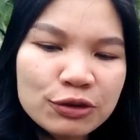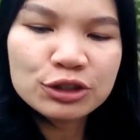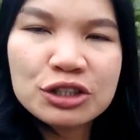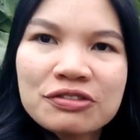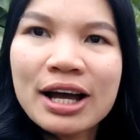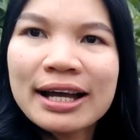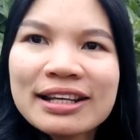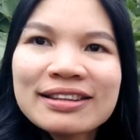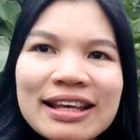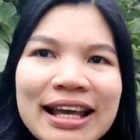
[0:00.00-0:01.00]
45
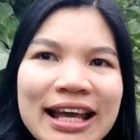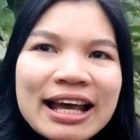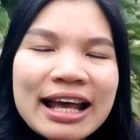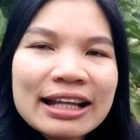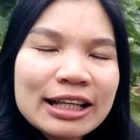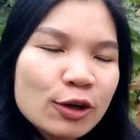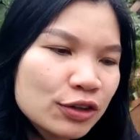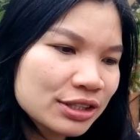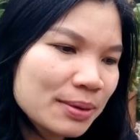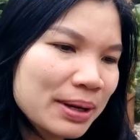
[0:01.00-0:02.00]
in there, and I
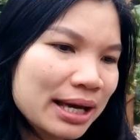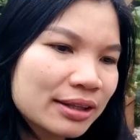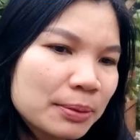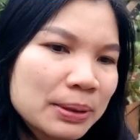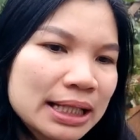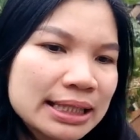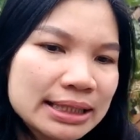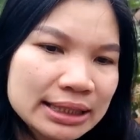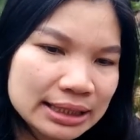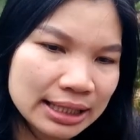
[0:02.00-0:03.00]
got some other
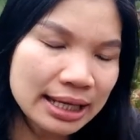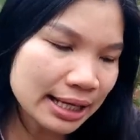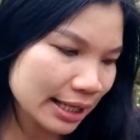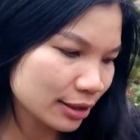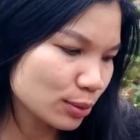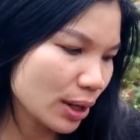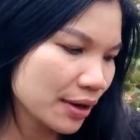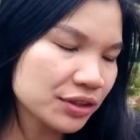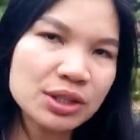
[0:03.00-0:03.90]
places as well.